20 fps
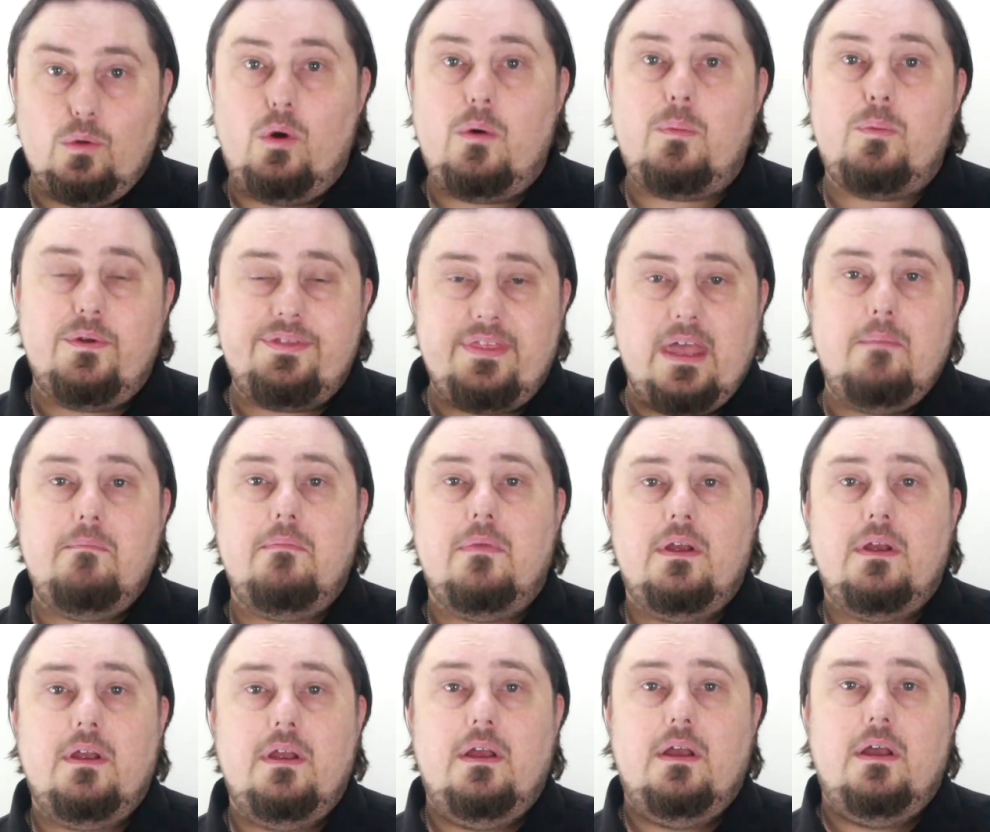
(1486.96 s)
up with them
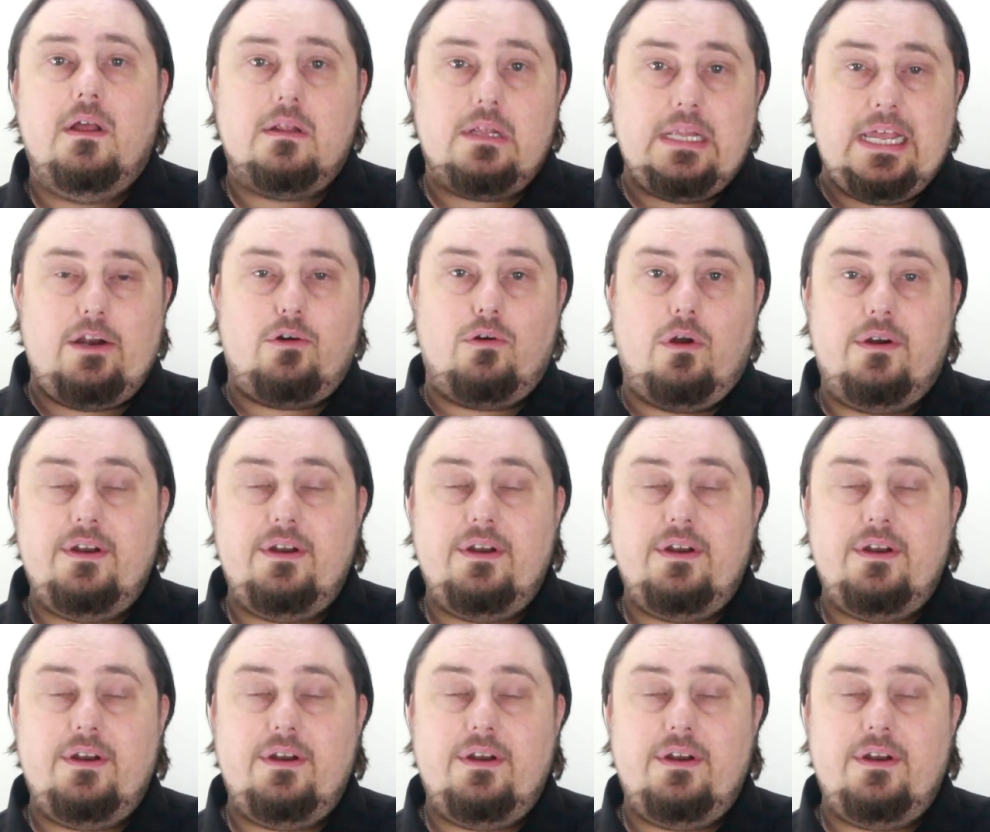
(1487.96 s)
later on,